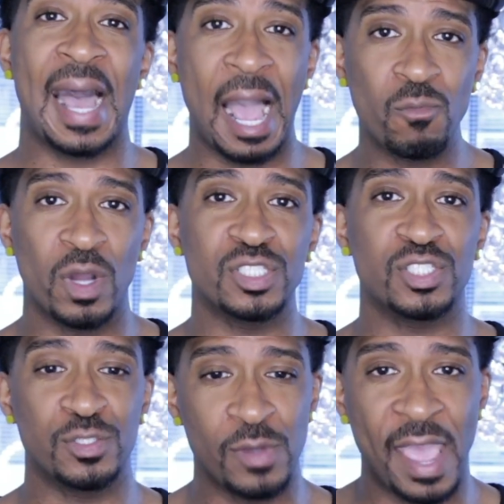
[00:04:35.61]
I want
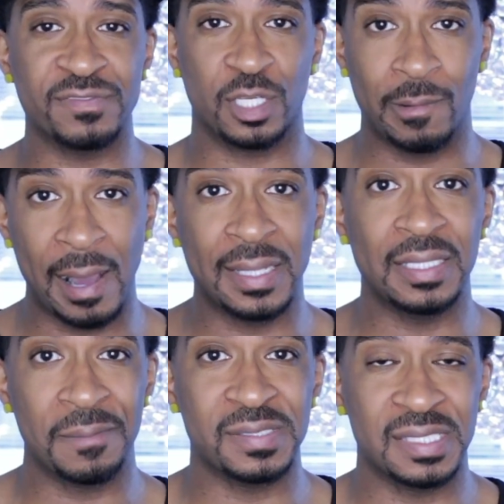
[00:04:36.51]
to have to go out
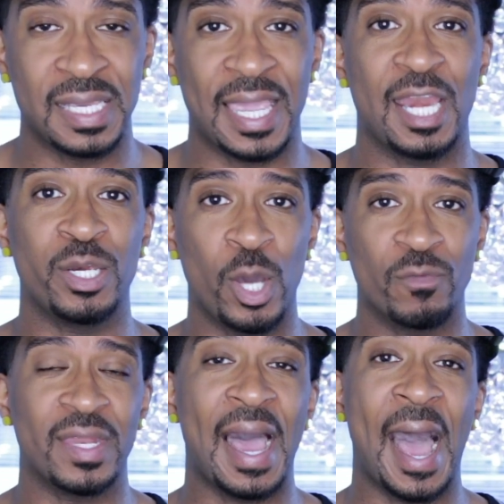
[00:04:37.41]
and lip sync and know
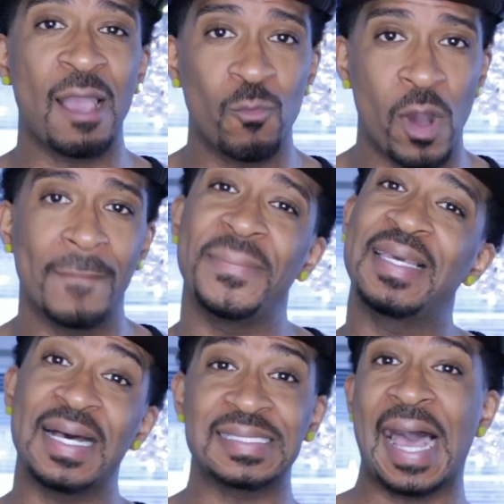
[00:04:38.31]
that I won
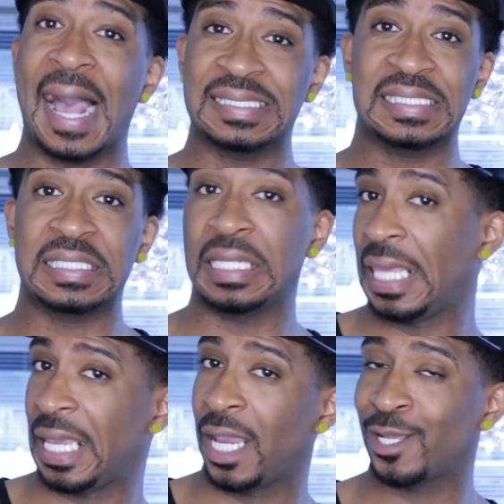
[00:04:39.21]
because I
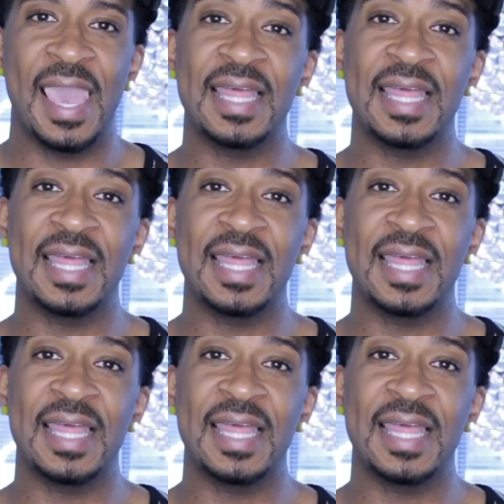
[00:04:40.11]
slay.